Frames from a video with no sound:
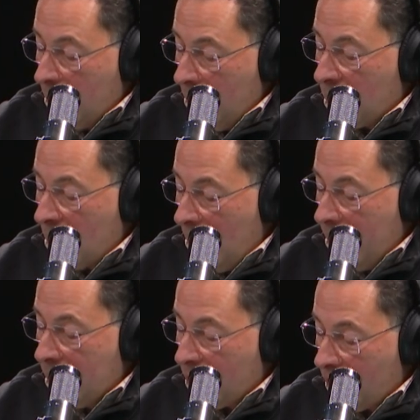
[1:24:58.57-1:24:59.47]

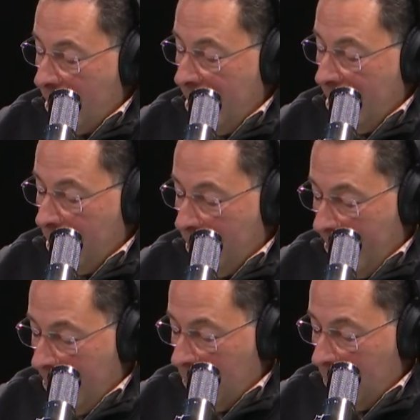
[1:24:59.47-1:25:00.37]
Toussaint, Trey, and
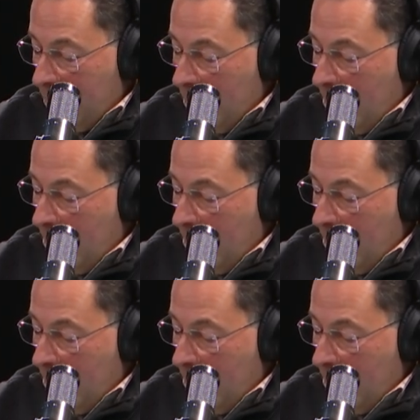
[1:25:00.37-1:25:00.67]
Bell